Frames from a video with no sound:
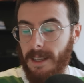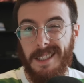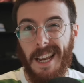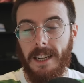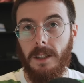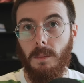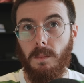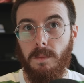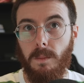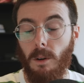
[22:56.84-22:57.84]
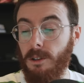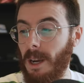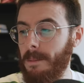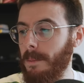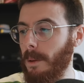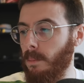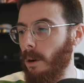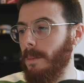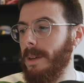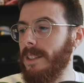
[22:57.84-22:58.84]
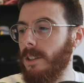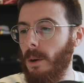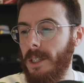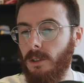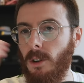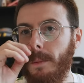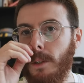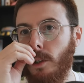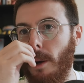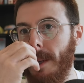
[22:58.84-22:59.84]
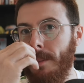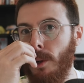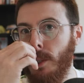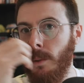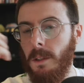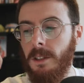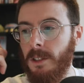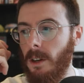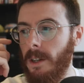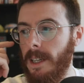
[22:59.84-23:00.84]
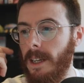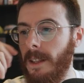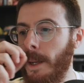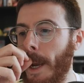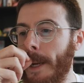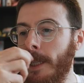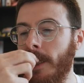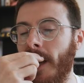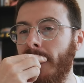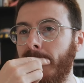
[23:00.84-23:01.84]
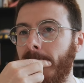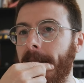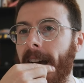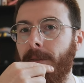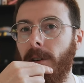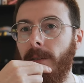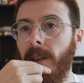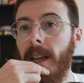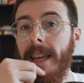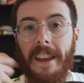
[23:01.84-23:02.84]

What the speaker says: second in the World Championship. The problem is, though, he's dropped so many points to Alonso here that any chance he did have of,